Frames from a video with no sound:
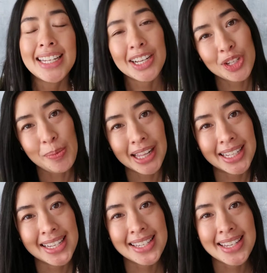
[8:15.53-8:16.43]
Next on my
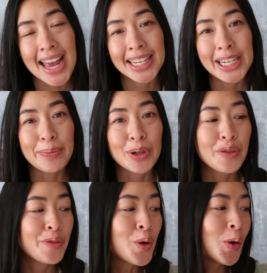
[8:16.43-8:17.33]
list at
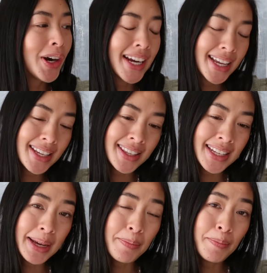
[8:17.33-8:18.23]
number 4 is
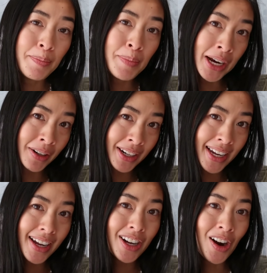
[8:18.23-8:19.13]
the
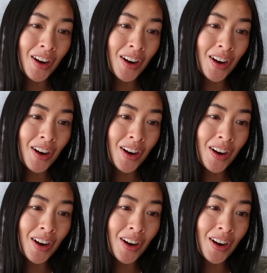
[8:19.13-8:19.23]
Berry